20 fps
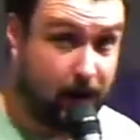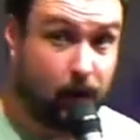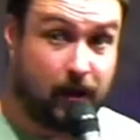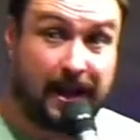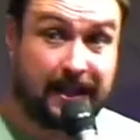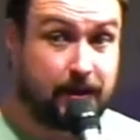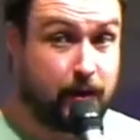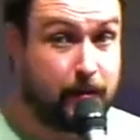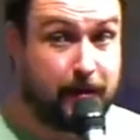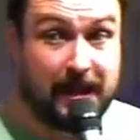I
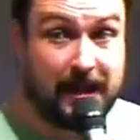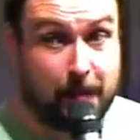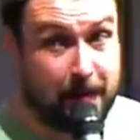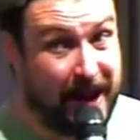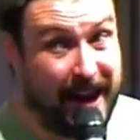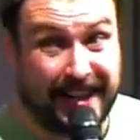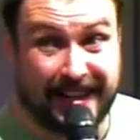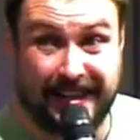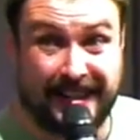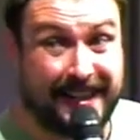don't like to
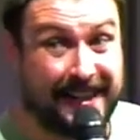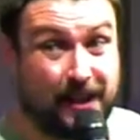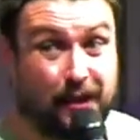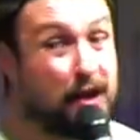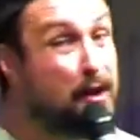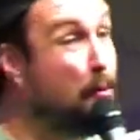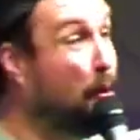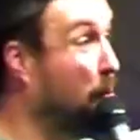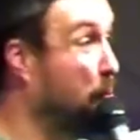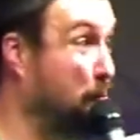admit it, but I can
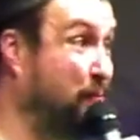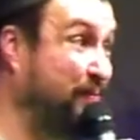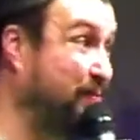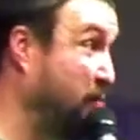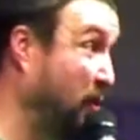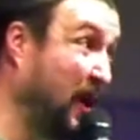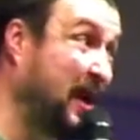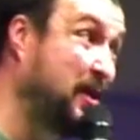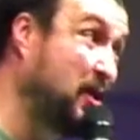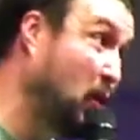get irritable
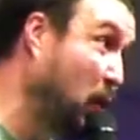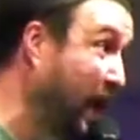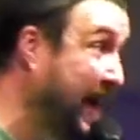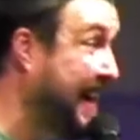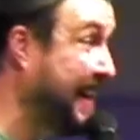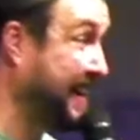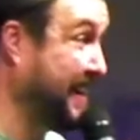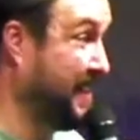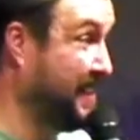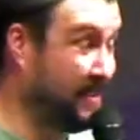pretty
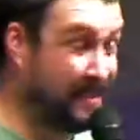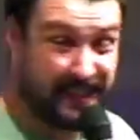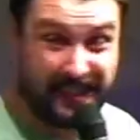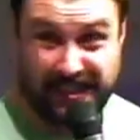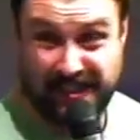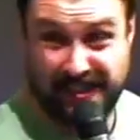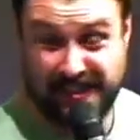quick.